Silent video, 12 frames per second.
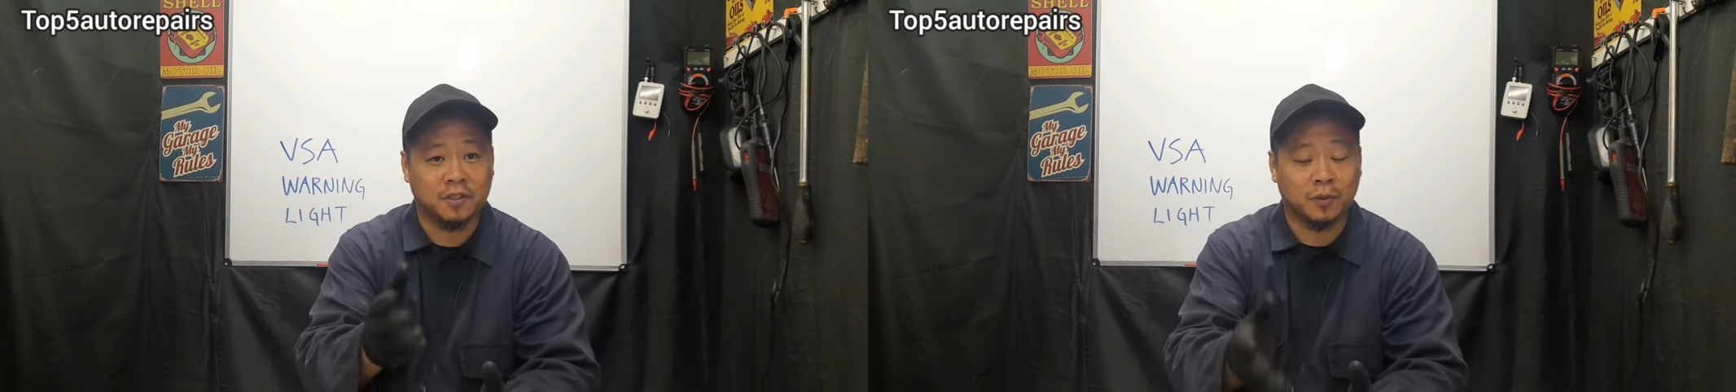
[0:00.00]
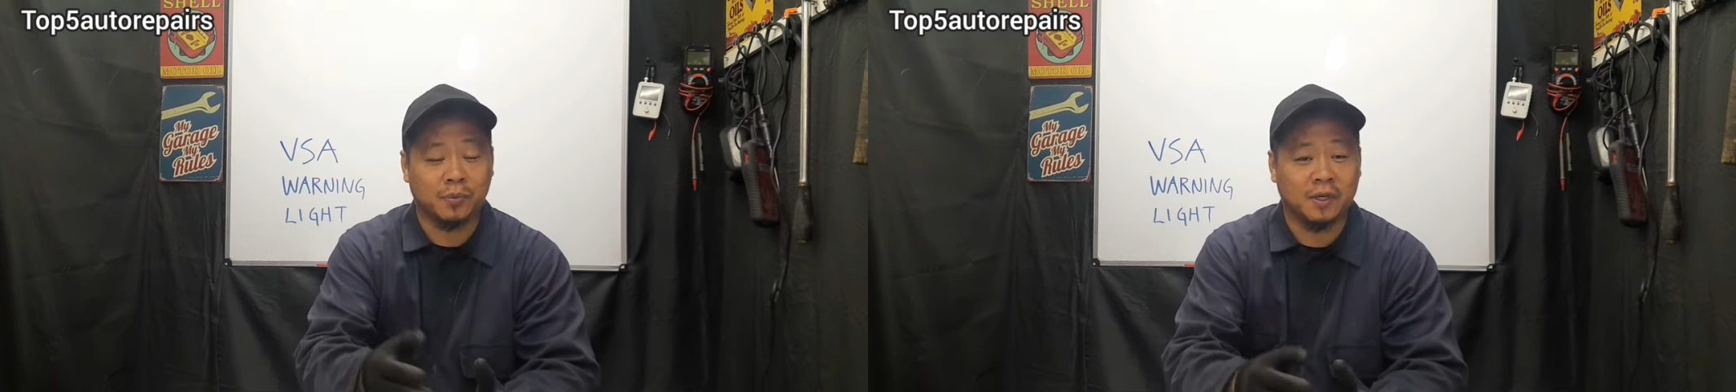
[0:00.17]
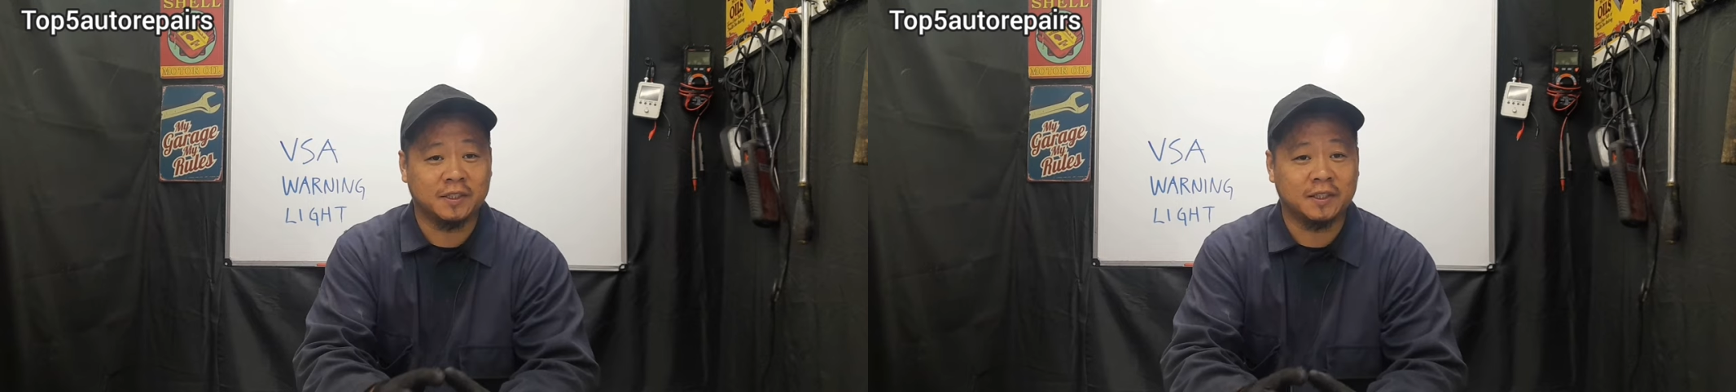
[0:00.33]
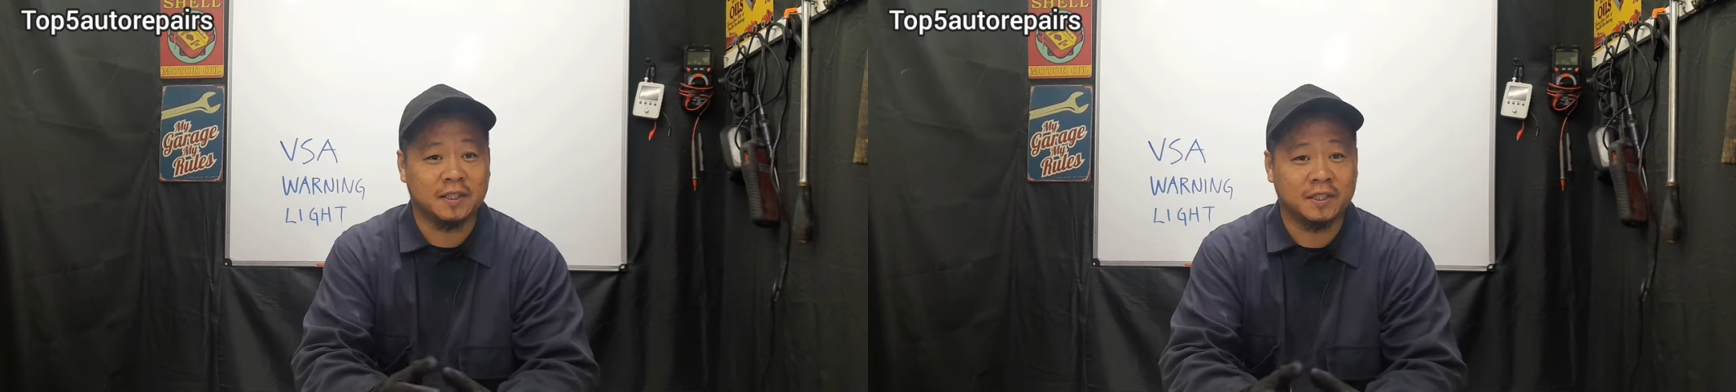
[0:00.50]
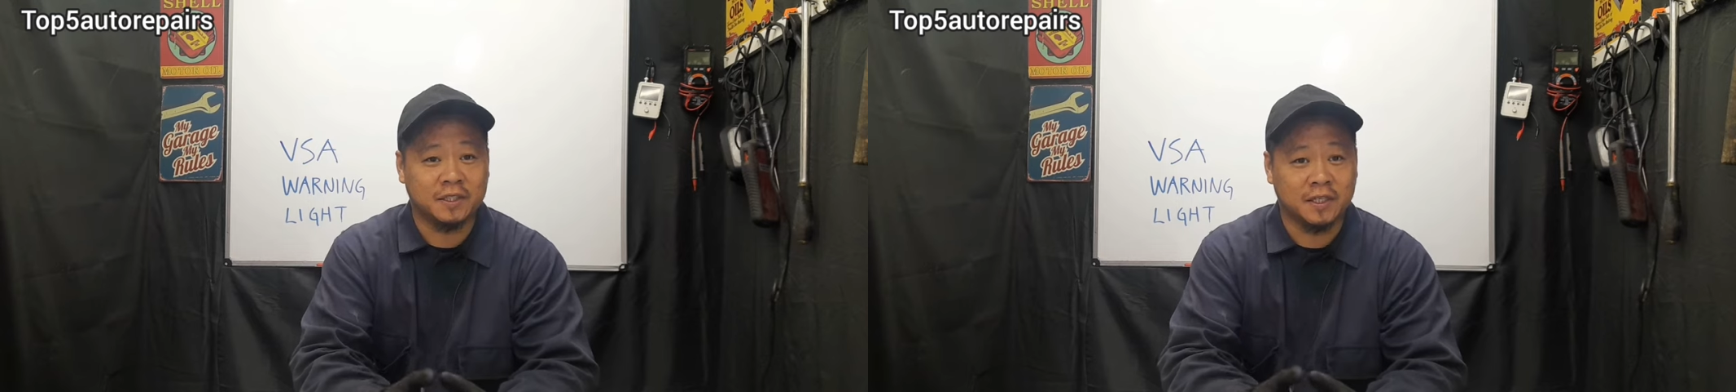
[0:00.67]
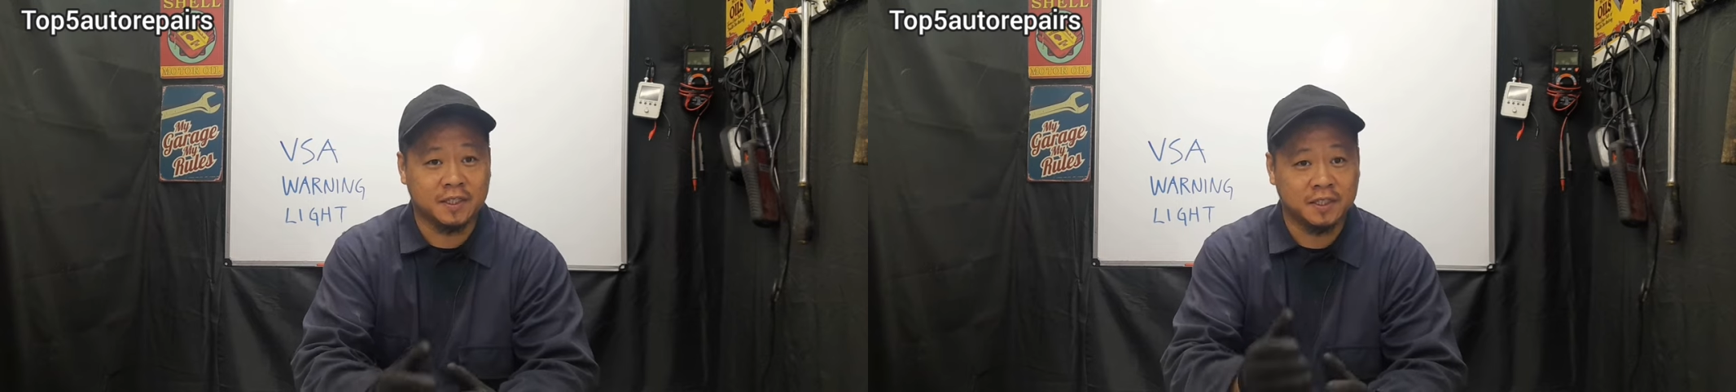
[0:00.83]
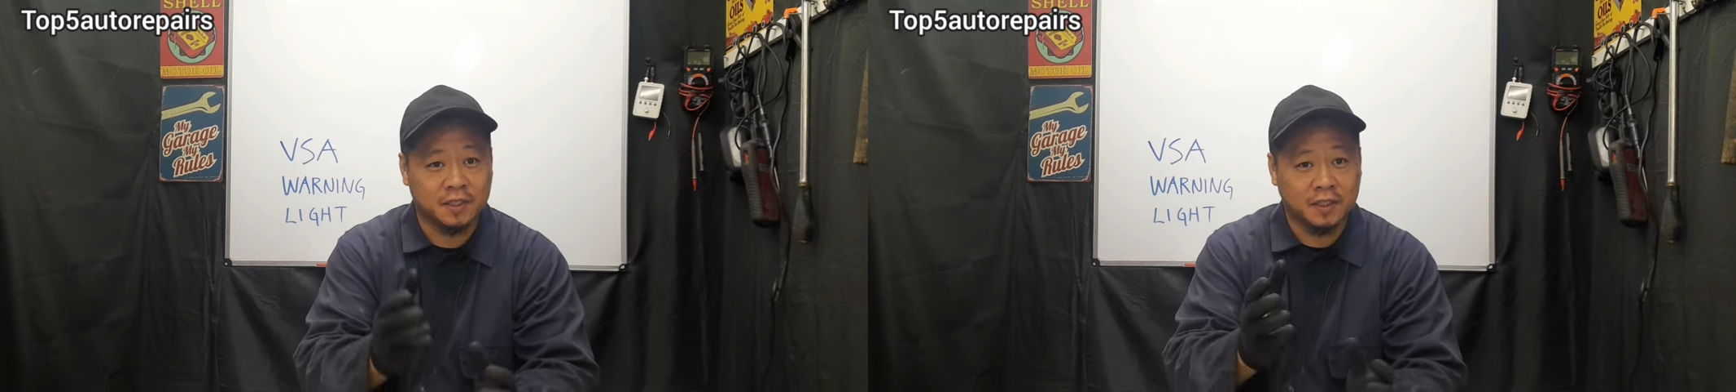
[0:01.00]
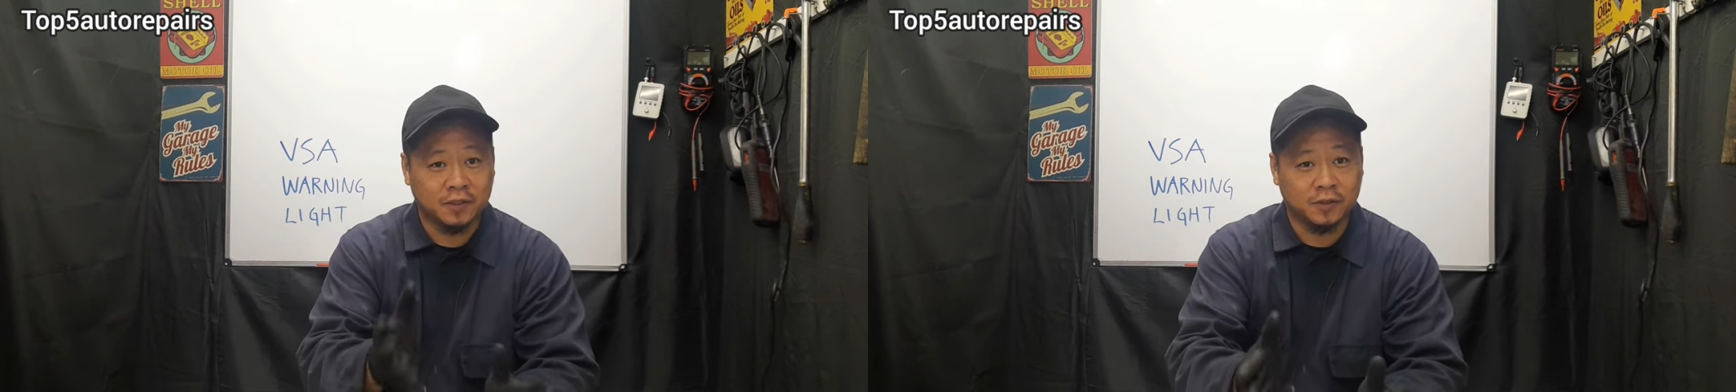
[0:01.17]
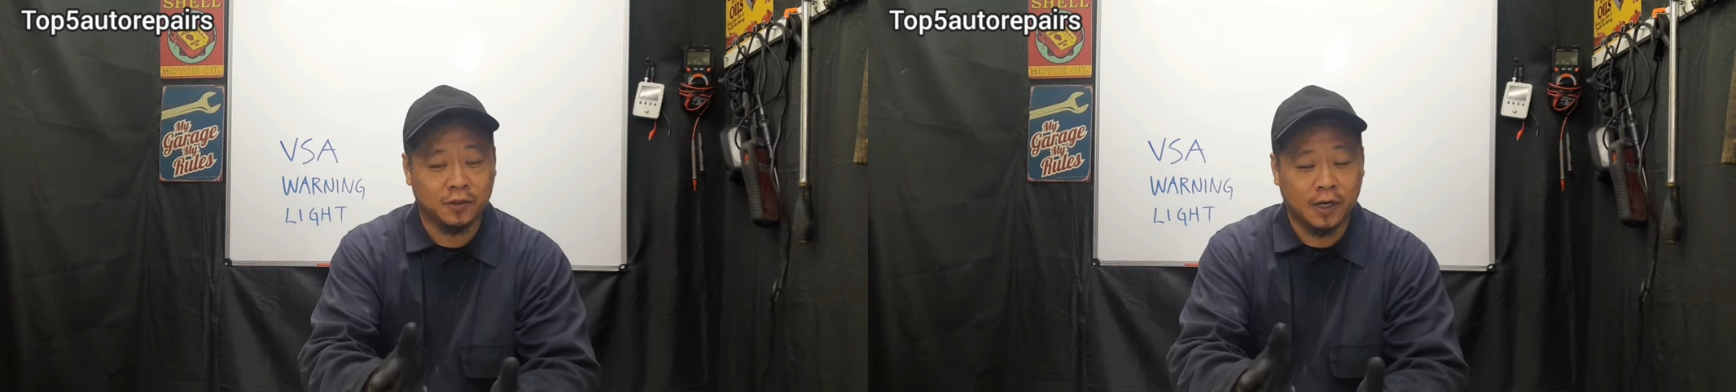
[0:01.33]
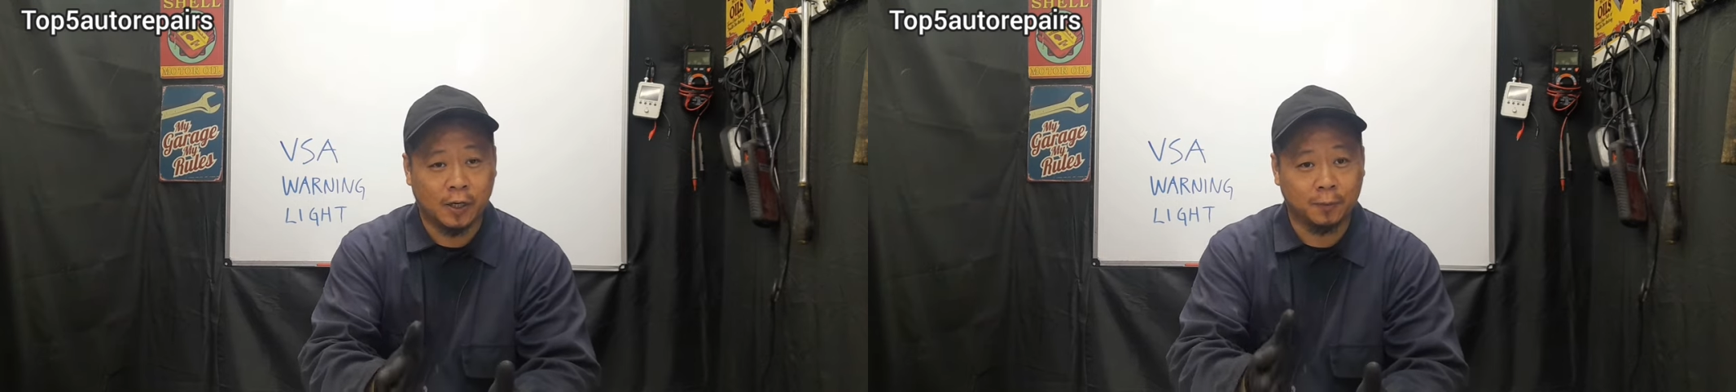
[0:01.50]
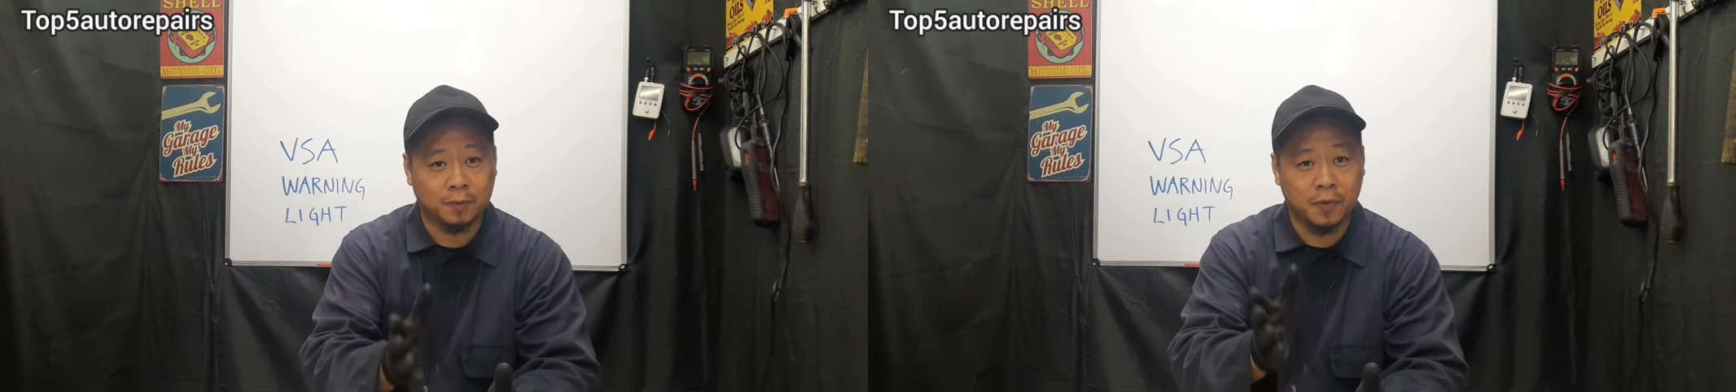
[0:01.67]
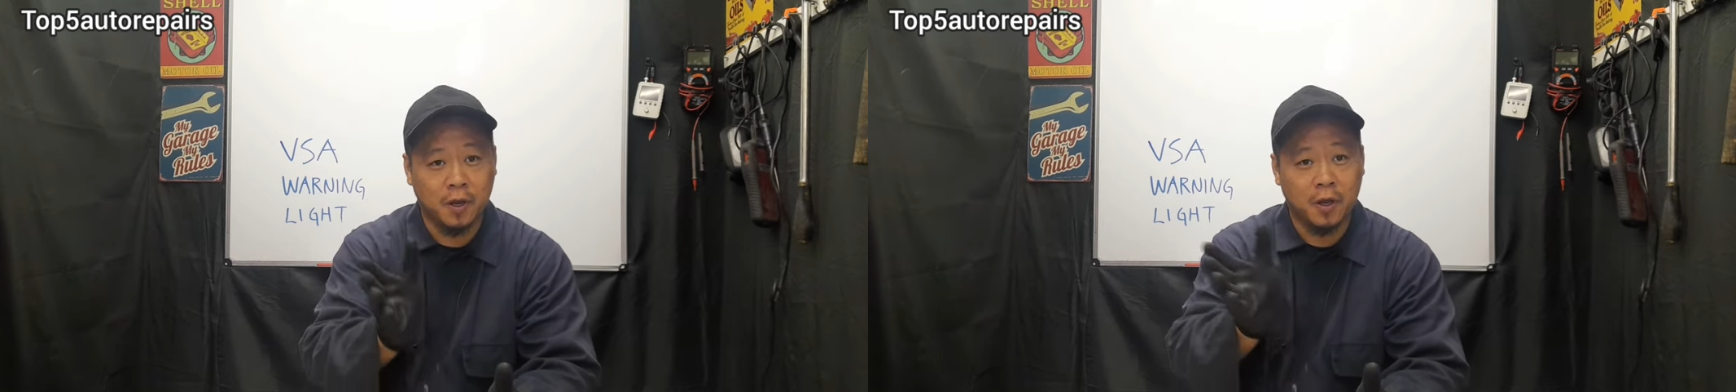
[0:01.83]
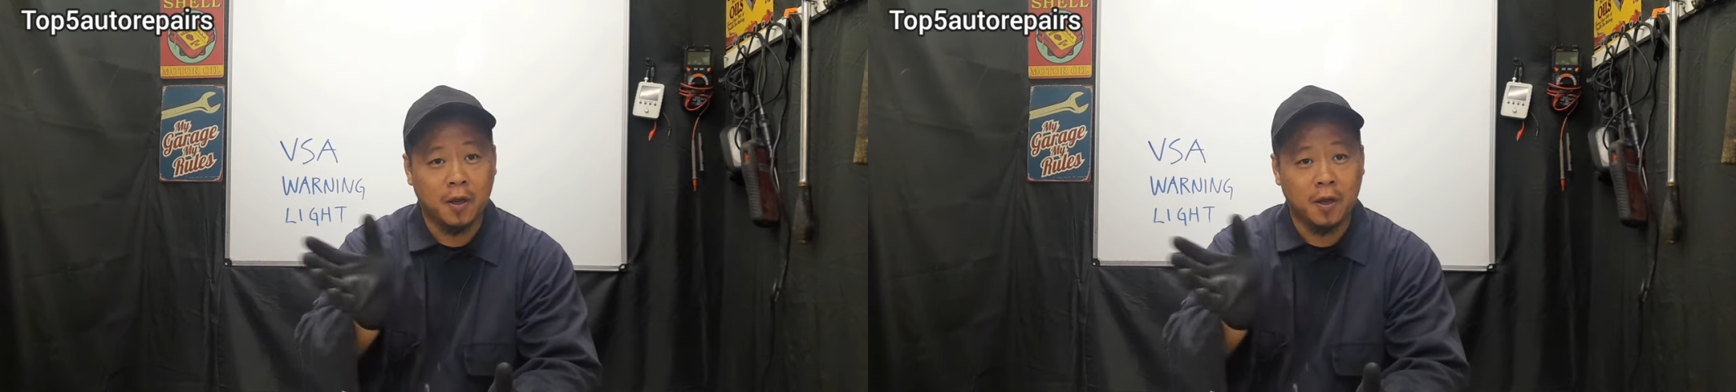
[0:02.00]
Stability Assist to help